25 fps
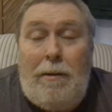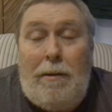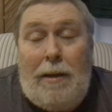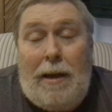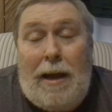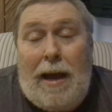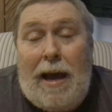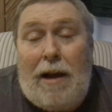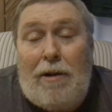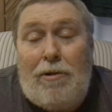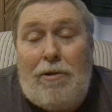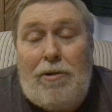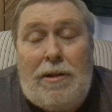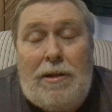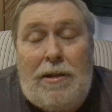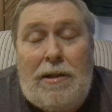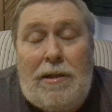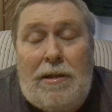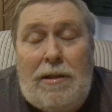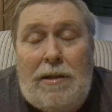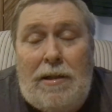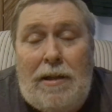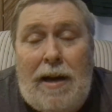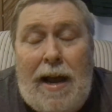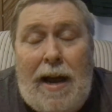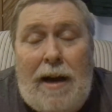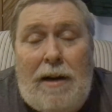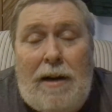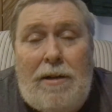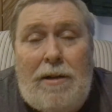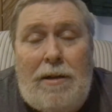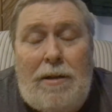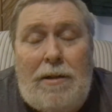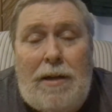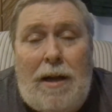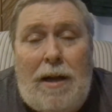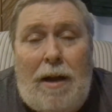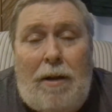the actresses and
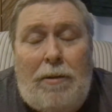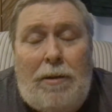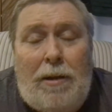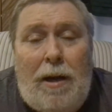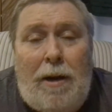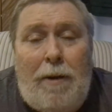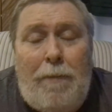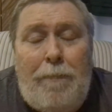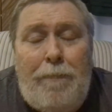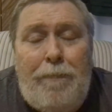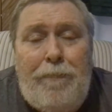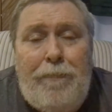actors out there.